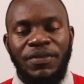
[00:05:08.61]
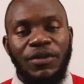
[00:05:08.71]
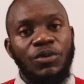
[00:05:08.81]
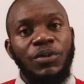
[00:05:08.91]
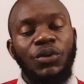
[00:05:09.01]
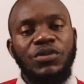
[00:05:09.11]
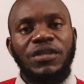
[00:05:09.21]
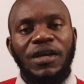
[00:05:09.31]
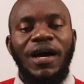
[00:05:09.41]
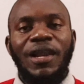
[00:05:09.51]
Then you'll be
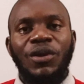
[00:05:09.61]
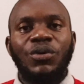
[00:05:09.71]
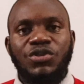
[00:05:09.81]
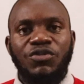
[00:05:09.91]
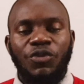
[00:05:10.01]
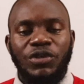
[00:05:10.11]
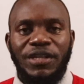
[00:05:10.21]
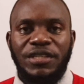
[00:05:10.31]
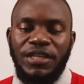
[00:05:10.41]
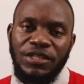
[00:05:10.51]
causing a lot of
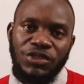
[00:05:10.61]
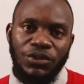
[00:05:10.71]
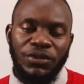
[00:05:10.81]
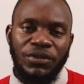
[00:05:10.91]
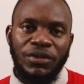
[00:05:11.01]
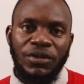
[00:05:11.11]
water retention.